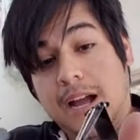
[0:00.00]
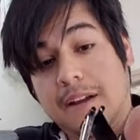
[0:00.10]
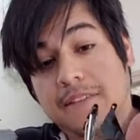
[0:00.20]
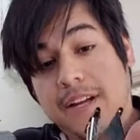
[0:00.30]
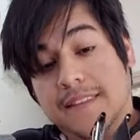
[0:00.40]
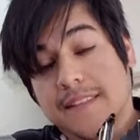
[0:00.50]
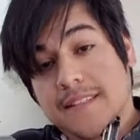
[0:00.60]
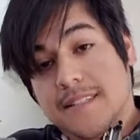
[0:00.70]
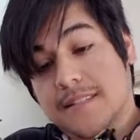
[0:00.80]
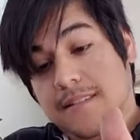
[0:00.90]
I've got
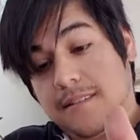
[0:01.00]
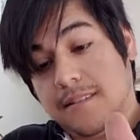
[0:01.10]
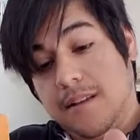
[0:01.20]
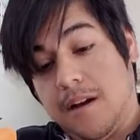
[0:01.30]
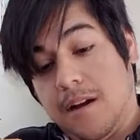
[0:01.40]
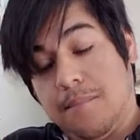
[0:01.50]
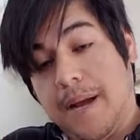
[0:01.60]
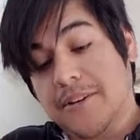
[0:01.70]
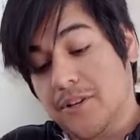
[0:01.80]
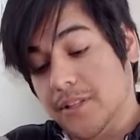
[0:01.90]
this uh,
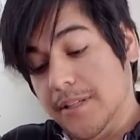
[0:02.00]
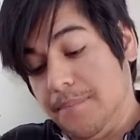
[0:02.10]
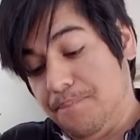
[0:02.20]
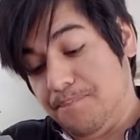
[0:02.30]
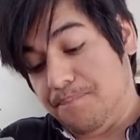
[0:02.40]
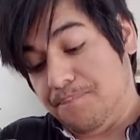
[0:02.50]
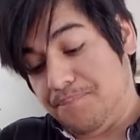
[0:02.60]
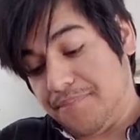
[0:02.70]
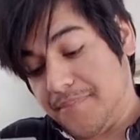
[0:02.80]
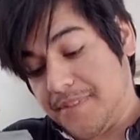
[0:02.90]
binder clip,
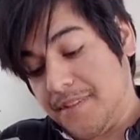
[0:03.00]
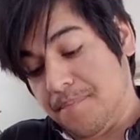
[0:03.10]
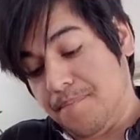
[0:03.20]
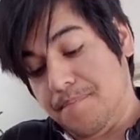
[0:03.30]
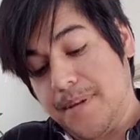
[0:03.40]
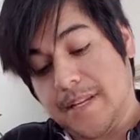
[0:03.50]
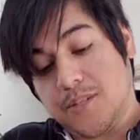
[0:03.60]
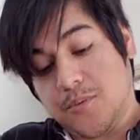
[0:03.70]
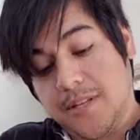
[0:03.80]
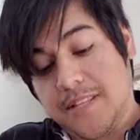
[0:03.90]
the
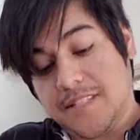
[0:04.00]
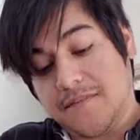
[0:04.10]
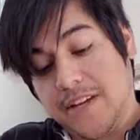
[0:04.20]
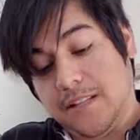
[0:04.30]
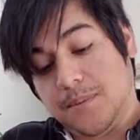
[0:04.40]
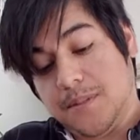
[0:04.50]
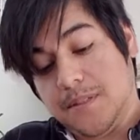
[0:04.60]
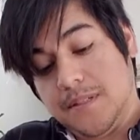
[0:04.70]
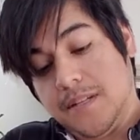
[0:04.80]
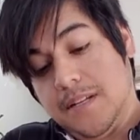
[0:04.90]
biggest one that's available.
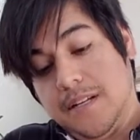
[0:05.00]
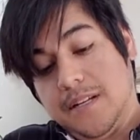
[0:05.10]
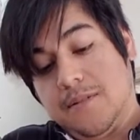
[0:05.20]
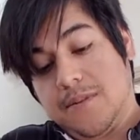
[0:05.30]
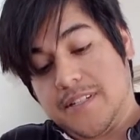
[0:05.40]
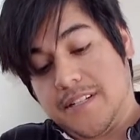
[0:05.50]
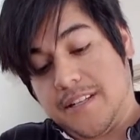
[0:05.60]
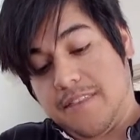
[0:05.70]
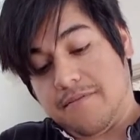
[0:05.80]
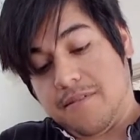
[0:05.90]
We're just
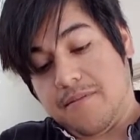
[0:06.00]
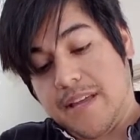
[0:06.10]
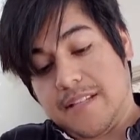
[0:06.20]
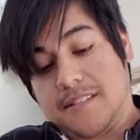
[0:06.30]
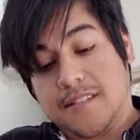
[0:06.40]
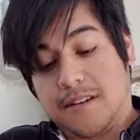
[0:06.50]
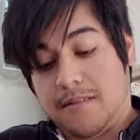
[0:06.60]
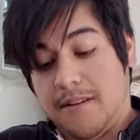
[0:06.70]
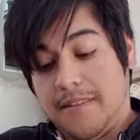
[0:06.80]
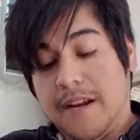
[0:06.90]
gonna throw that
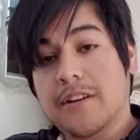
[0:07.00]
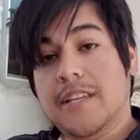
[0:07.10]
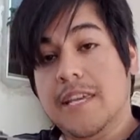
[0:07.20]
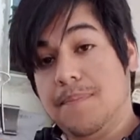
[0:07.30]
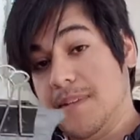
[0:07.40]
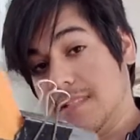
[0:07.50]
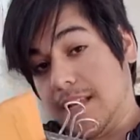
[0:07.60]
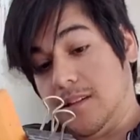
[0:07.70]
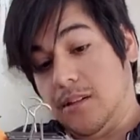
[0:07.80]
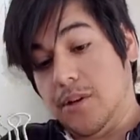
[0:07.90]
sucker on there to keep this thing
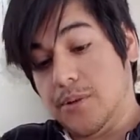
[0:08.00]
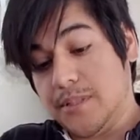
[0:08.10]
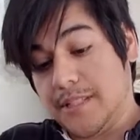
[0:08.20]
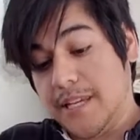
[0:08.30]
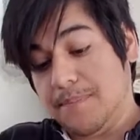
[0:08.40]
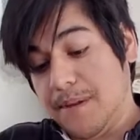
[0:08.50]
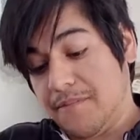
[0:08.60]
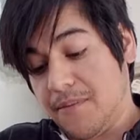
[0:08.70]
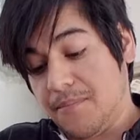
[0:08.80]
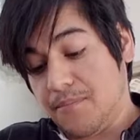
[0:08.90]
closed, keep them
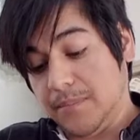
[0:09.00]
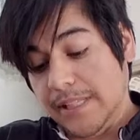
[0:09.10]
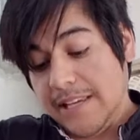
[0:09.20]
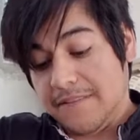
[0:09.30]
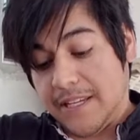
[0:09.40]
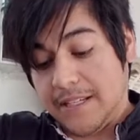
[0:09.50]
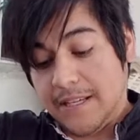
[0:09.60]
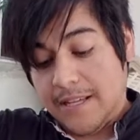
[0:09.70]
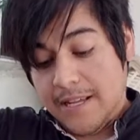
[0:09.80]
from leaving.